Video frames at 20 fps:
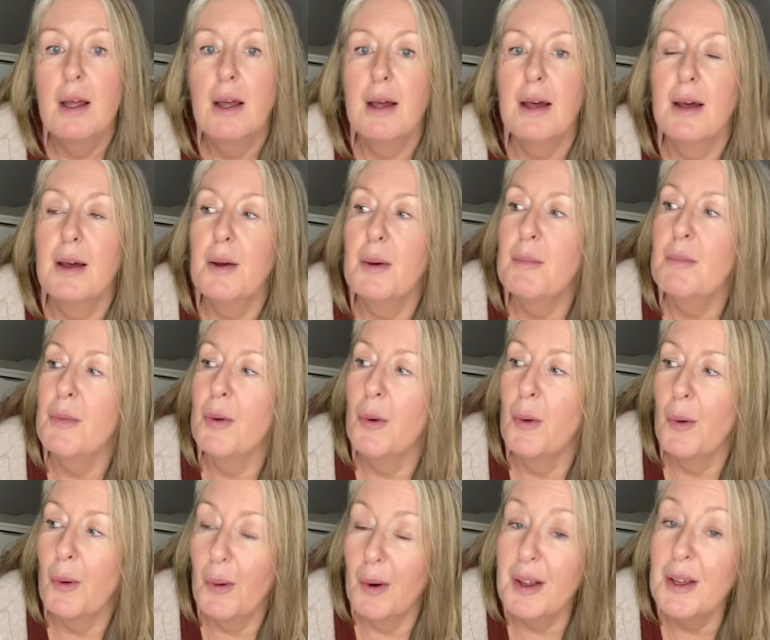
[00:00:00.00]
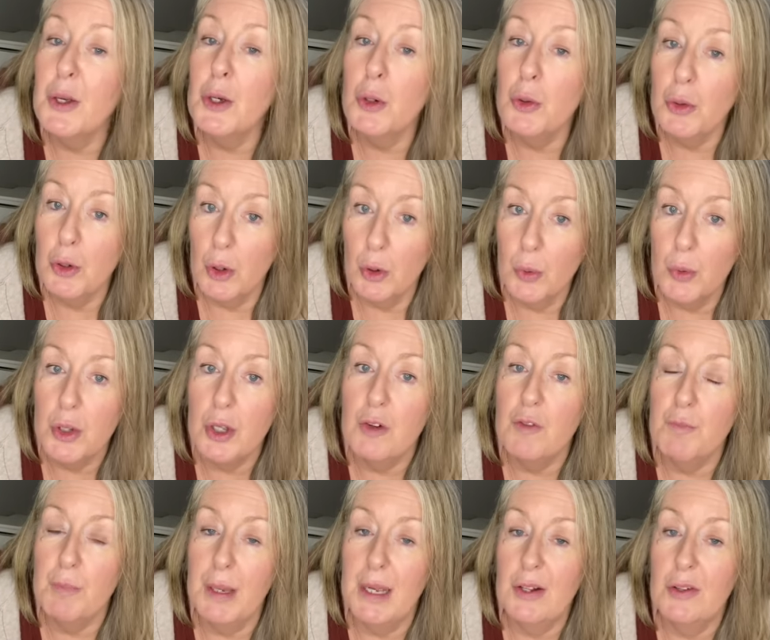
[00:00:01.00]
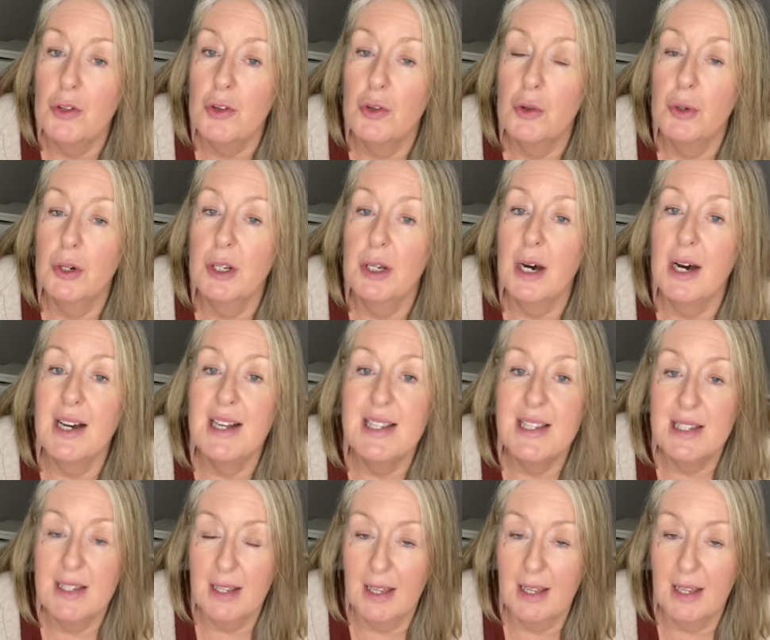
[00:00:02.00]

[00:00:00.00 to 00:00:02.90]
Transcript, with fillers: um, or you know, you've been through it, guys.